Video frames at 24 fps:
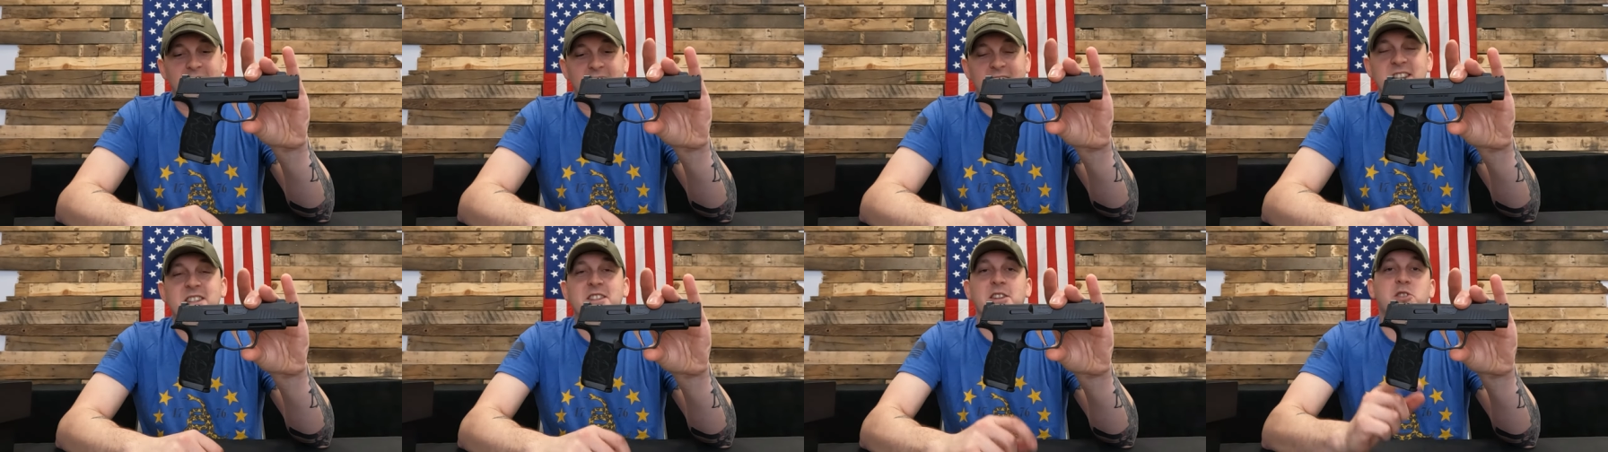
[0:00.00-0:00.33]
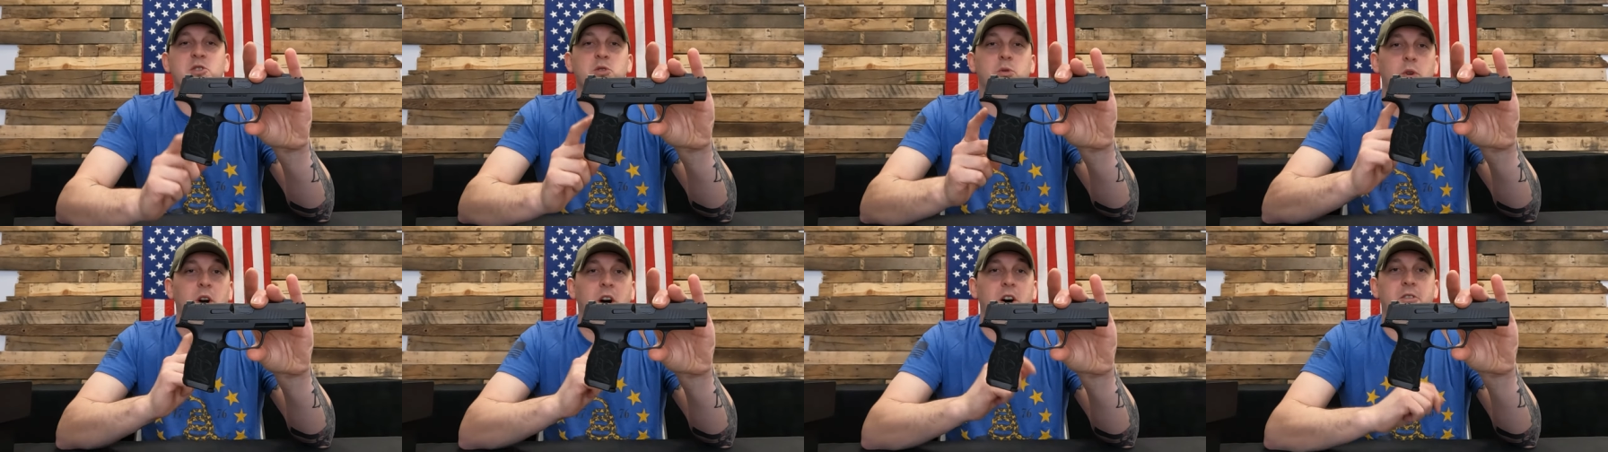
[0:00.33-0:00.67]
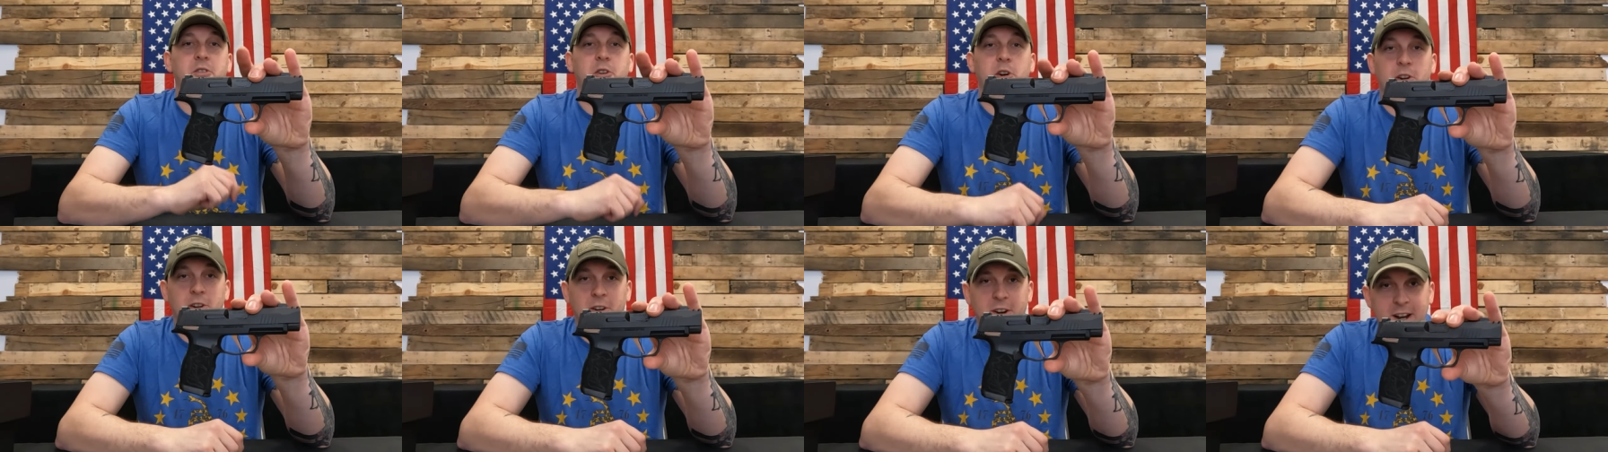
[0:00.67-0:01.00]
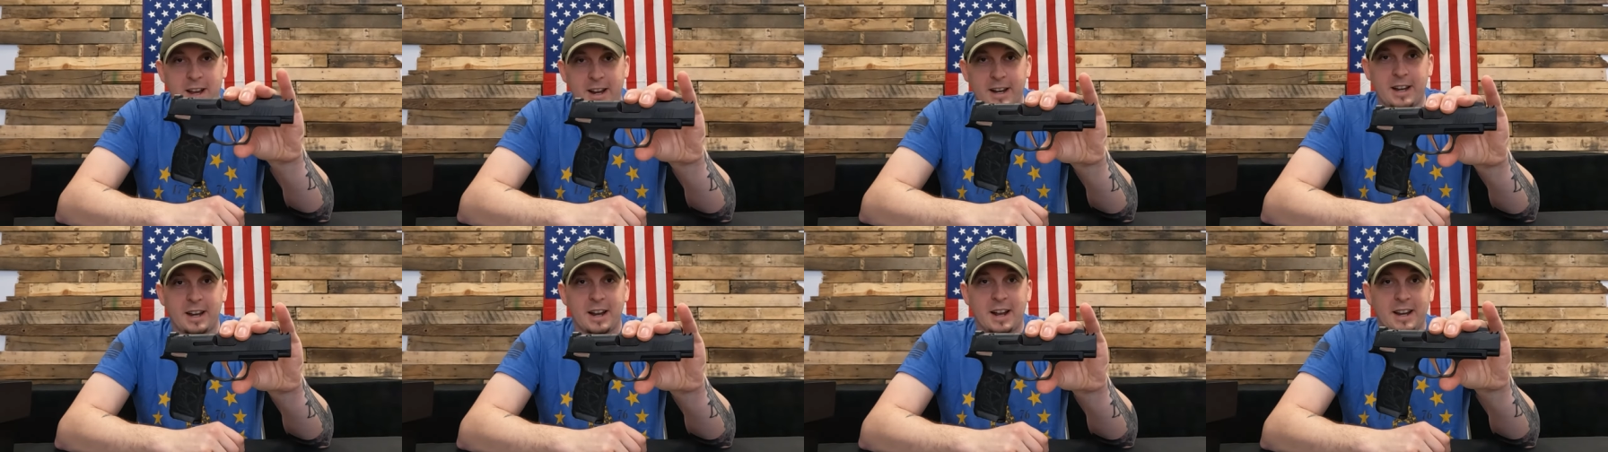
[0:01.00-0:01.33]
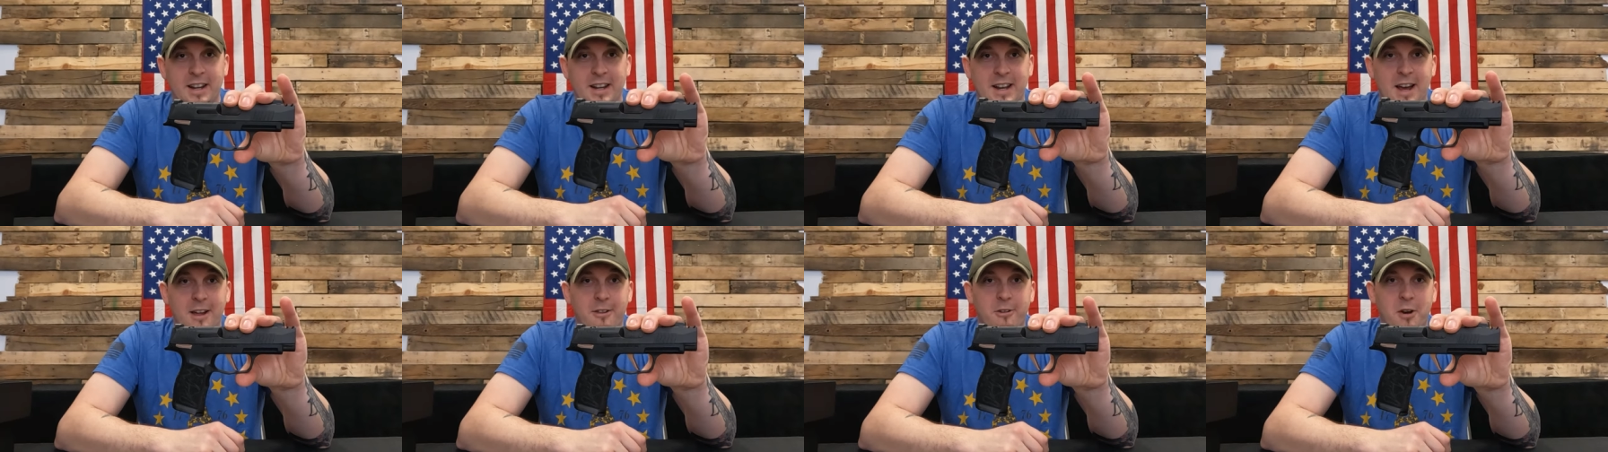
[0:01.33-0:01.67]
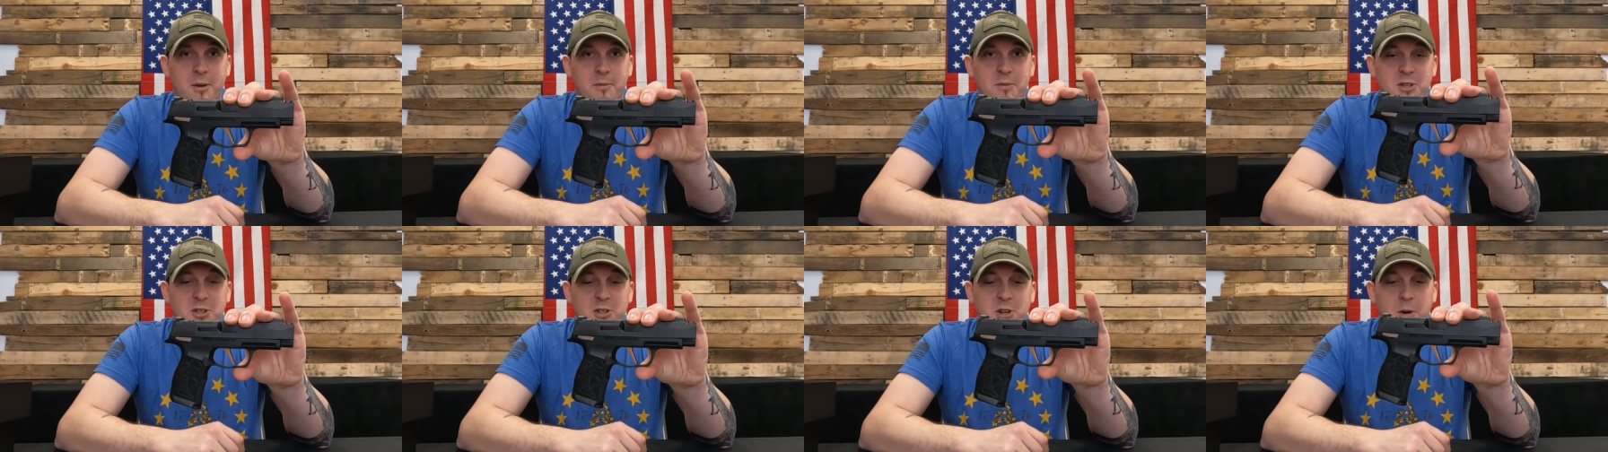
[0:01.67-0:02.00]
is a $1,299
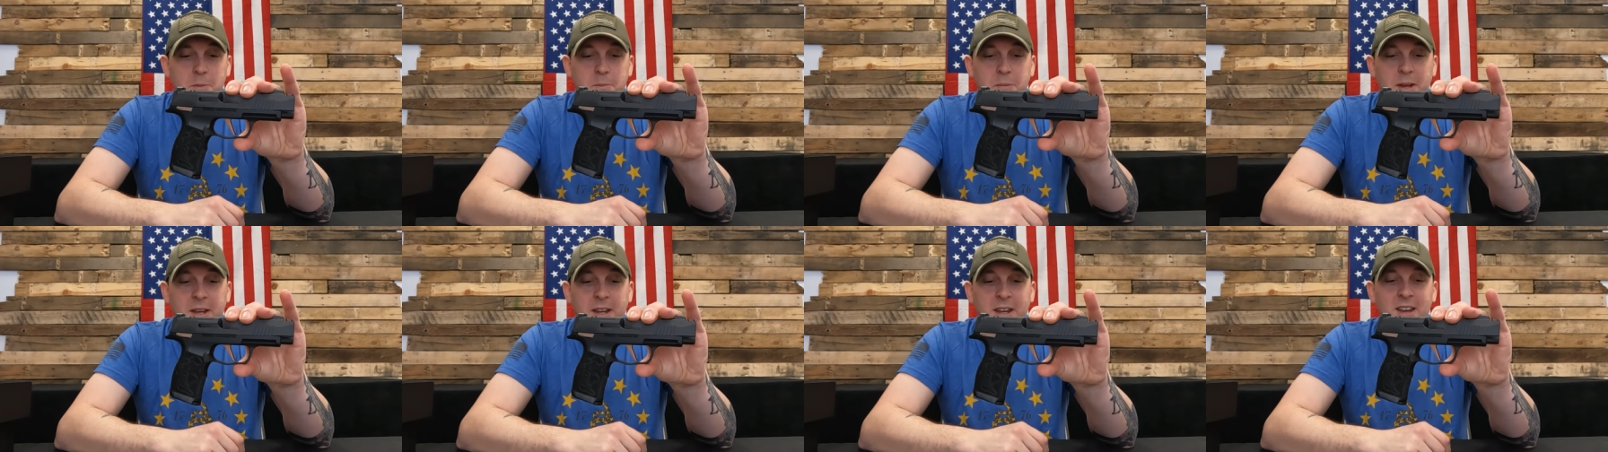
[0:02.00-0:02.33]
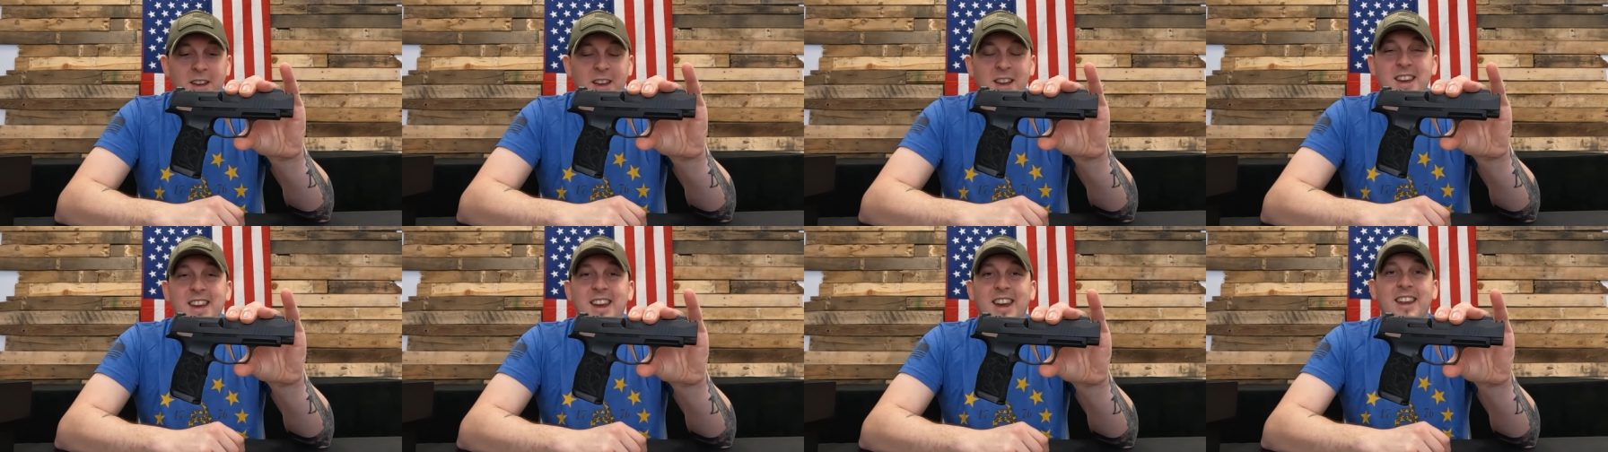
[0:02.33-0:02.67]
MSRP,